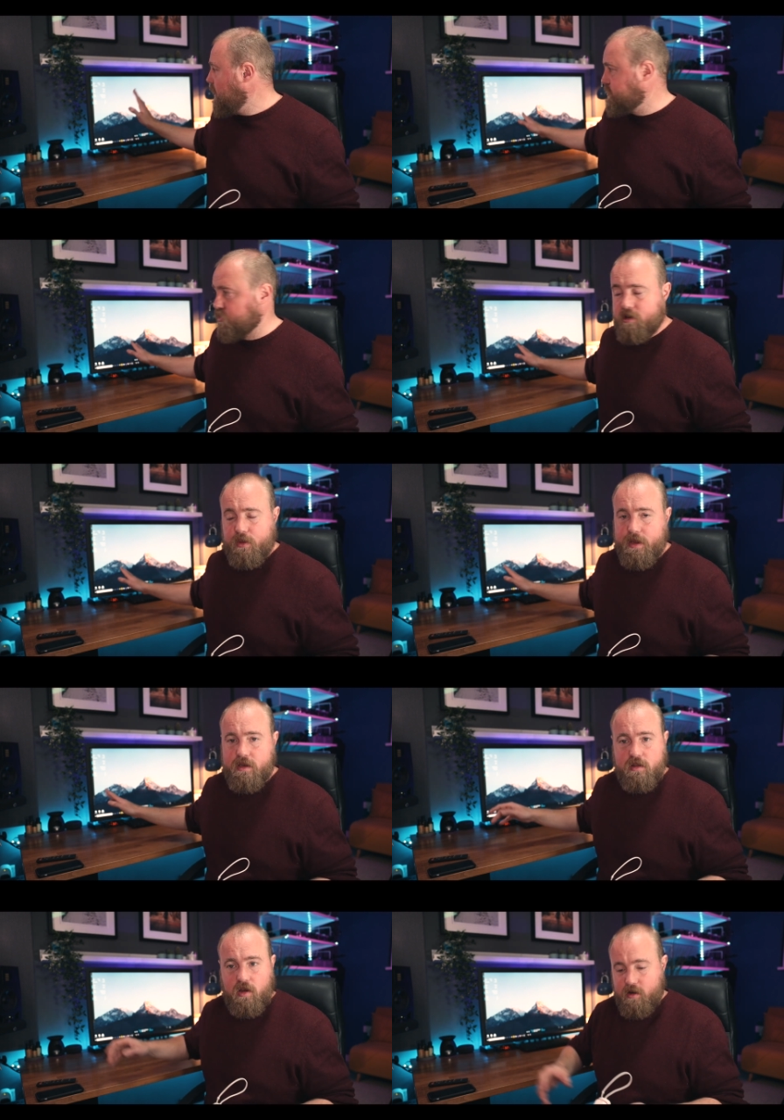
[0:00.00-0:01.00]
It's already
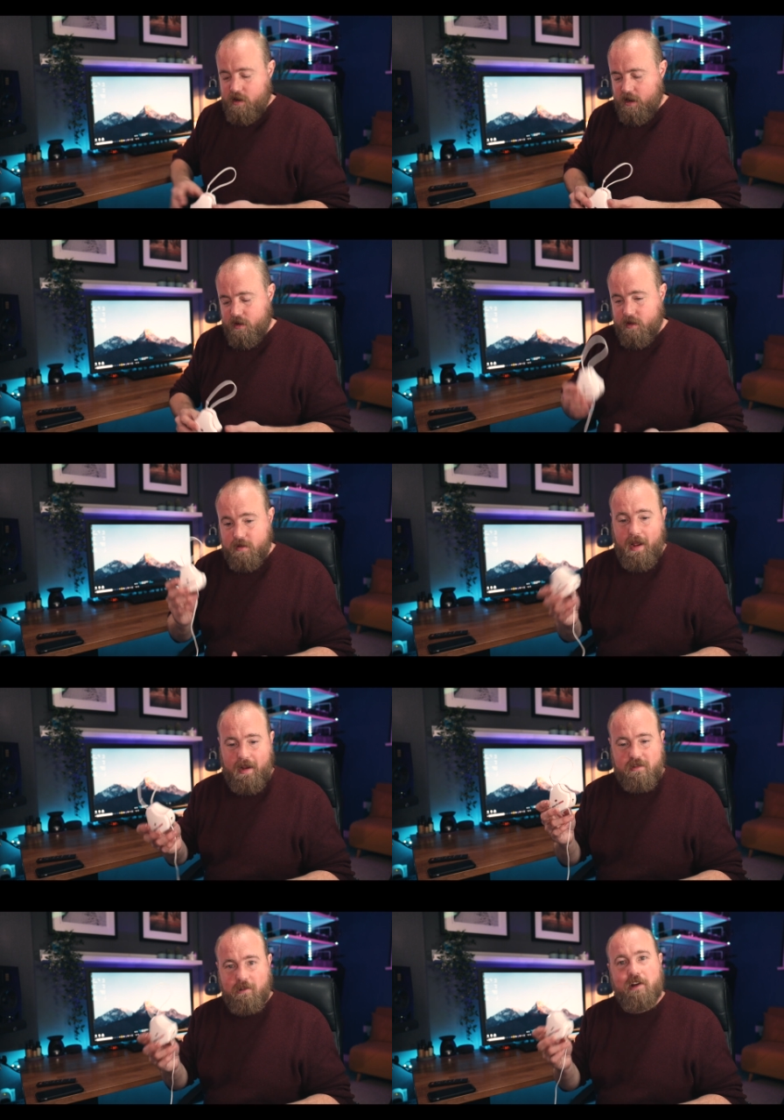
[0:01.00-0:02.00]
been done and I
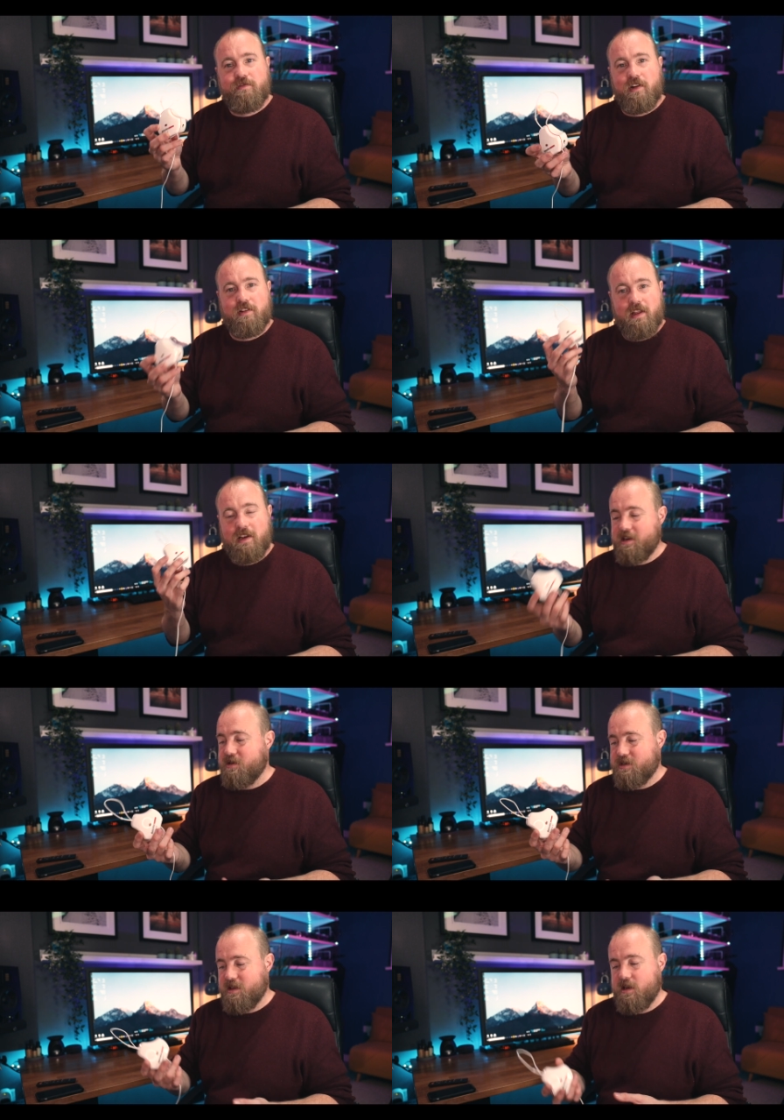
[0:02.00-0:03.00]
had great fun in
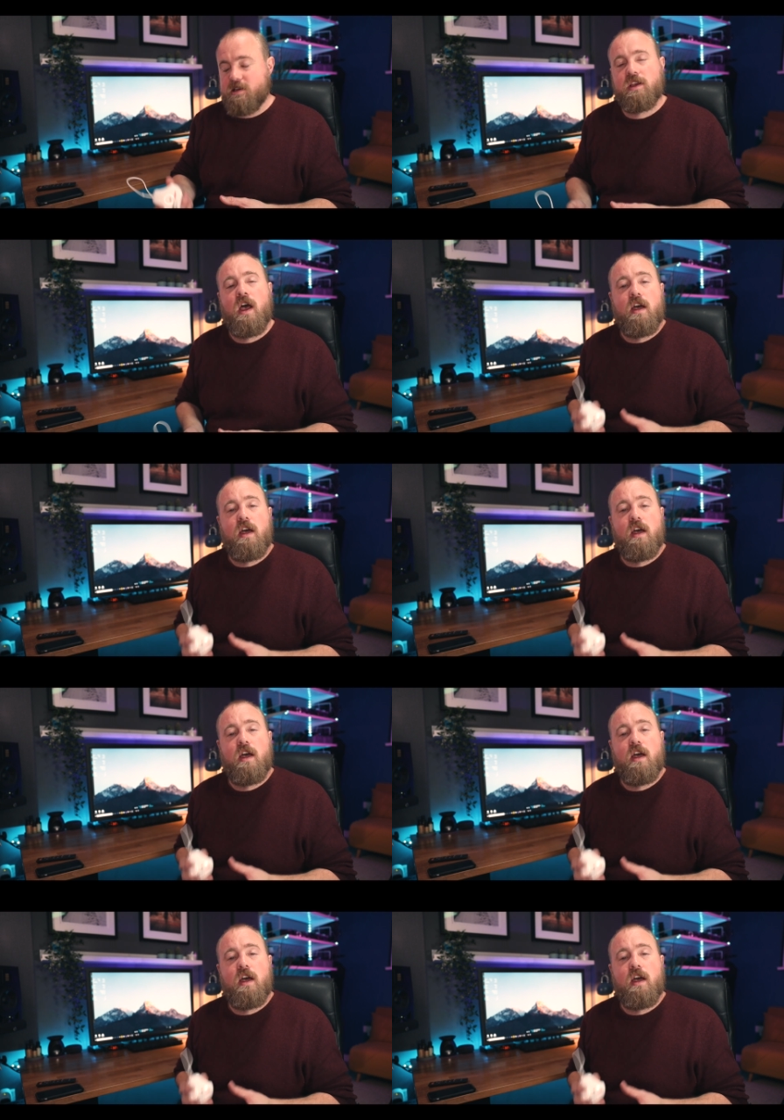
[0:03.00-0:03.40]
using this.